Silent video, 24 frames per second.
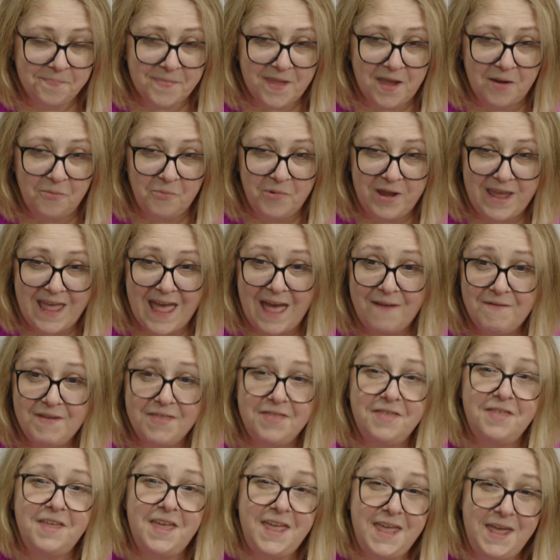we have a
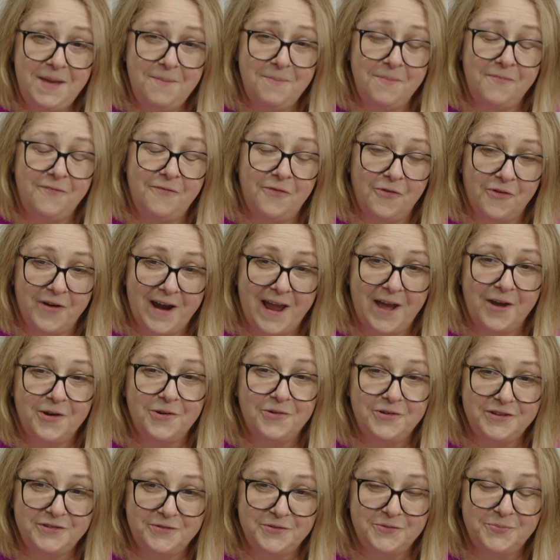theme for our
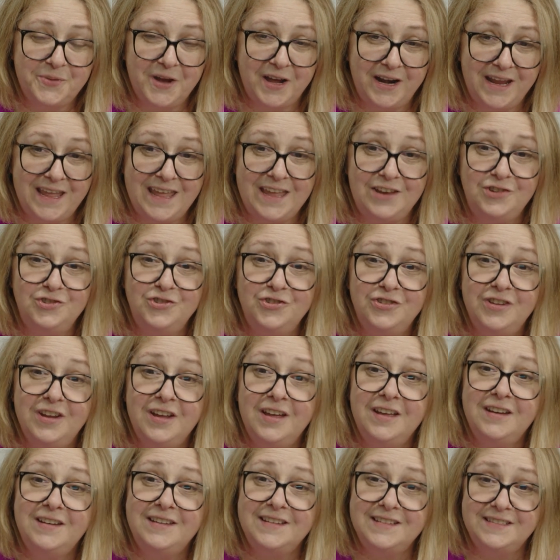Christmas party in
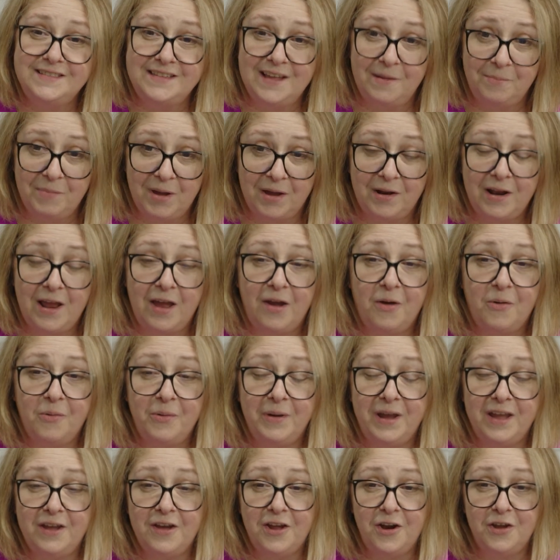December. Now
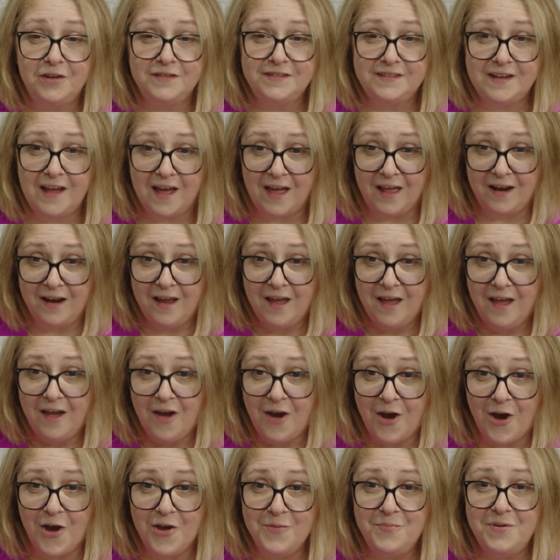we're going to start
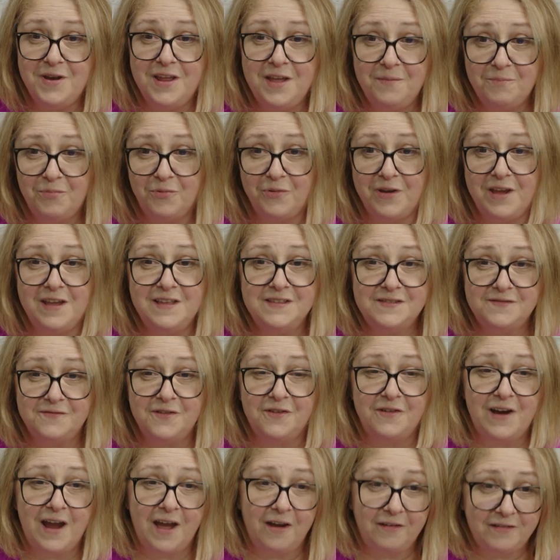opening bookings
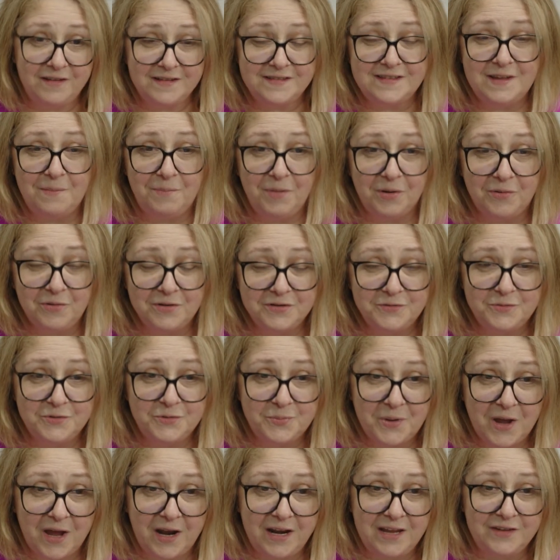for our December Christmas
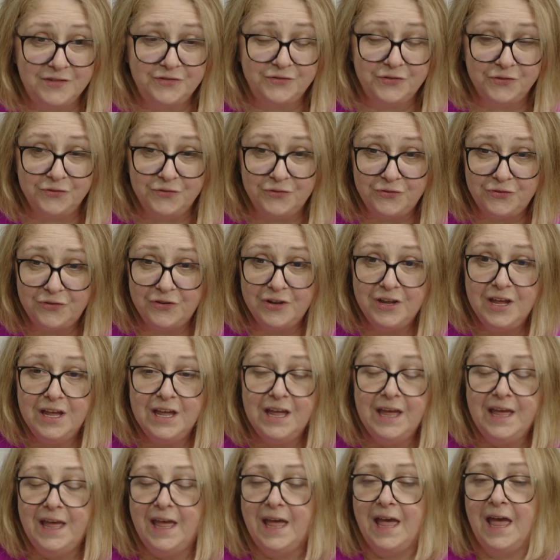party soon.
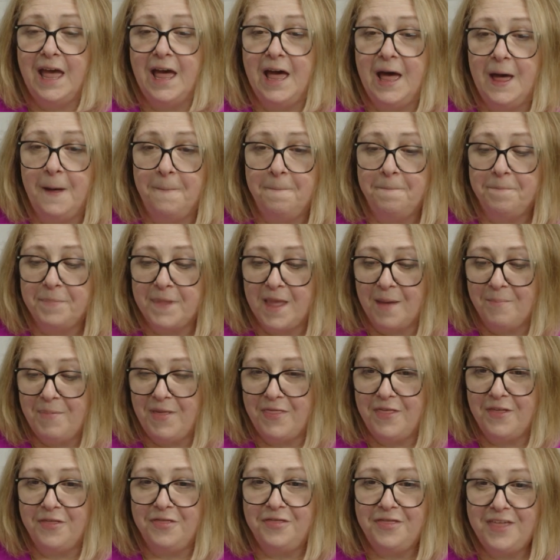But
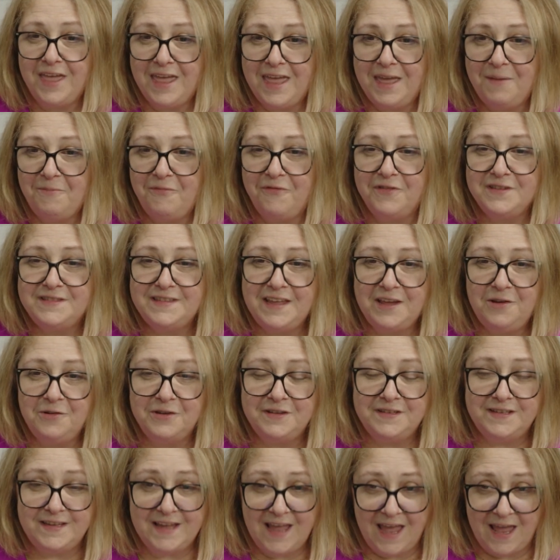the theme for Secret
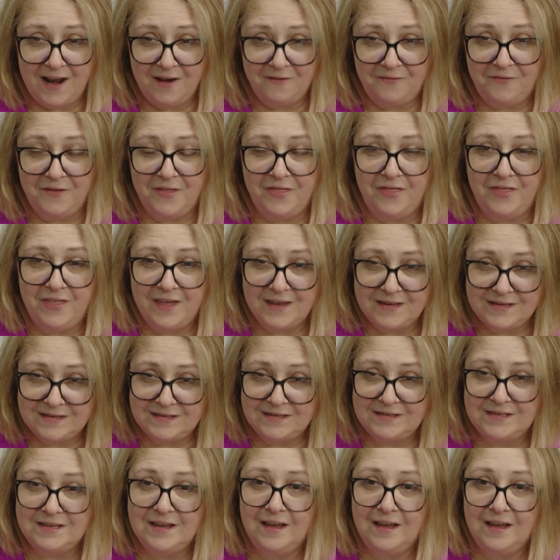Santa for this